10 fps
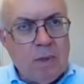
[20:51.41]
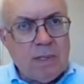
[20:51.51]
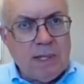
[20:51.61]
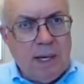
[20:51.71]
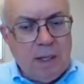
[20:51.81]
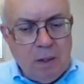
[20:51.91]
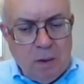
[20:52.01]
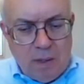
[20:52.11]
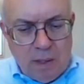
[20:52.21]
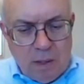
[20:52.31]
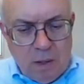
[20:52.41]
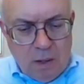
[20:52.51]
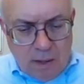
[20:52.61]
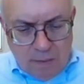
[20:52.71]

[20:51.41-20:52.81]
Once again, going to the clerk.